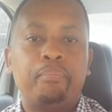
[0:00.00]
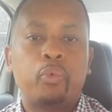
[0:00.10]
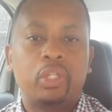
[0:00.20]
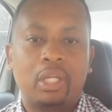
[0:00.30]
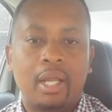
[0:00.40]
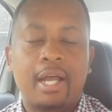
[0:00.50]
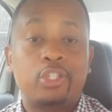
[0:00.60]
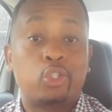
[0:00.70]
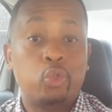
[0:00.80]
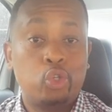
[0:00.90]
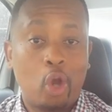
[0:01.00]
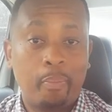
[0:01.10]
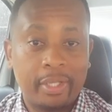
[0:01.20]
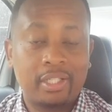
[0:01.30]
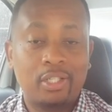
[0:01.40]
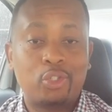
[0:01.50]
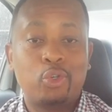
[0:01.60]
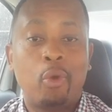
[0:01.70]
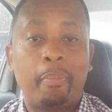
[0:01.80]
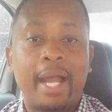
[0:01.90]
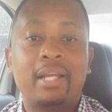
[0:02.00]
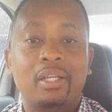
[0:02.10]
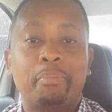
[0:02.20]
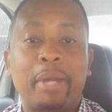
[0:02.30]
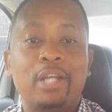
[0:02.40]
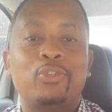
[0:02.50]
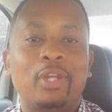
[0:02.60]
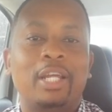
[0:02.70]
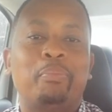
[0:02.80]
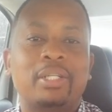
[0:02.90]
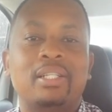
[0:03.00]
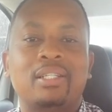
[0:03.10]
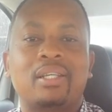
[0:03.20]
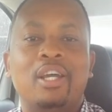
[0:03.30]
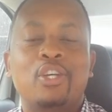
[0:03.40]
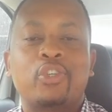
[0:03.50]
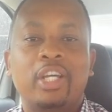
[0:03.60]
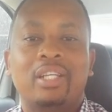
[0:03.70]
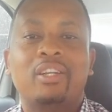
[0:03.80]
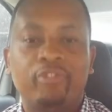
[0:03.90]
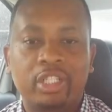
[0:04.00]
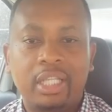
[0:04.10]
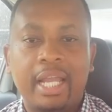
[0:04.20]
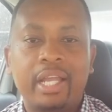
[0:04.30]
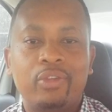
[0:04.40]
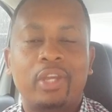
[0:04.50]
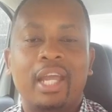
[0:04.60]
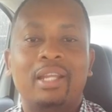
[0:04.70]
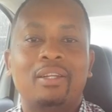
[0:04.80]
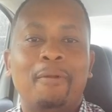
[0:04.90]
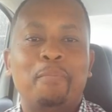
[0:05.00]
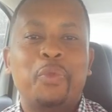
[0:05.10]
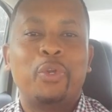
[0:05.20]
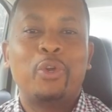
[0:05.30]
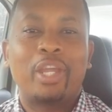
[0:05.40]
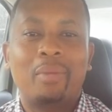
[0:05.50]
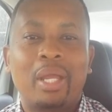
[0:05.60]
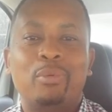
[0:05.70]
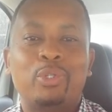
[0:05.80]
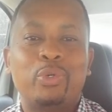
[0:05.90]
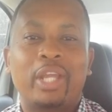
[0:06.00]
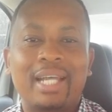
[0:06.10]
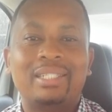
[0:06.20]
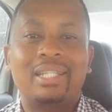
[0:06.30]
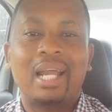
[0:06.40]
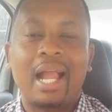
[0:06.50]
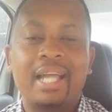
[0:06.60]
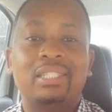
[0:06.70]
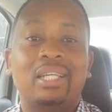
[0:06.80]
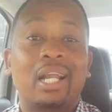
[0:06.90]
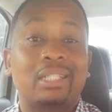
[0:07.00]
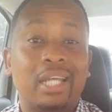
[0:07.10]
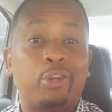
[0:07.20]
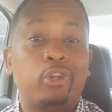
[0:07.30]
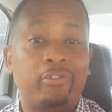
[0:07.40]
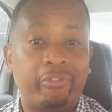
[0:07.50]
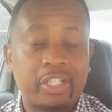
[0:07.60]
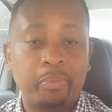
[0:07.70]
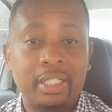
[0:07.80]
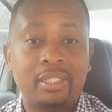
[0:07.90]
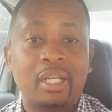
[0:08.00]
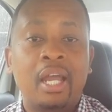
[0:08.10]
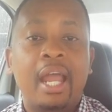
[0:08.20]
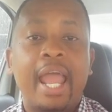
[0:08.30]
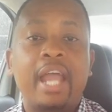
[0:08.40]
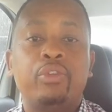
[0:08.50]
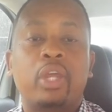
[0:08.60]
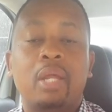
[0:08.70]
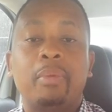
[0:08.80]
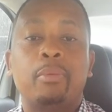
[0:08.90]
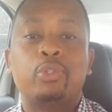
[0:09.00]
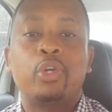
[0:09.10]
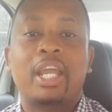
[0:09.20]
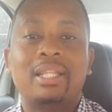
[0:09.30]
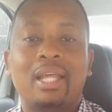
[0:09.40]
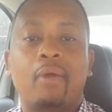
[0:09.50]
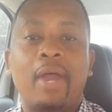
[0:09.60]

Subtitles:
with regards to your business, to your buy to let business. So at the end of the day, you can, you know, you can be able to get the right return on investment, and you can be able to get the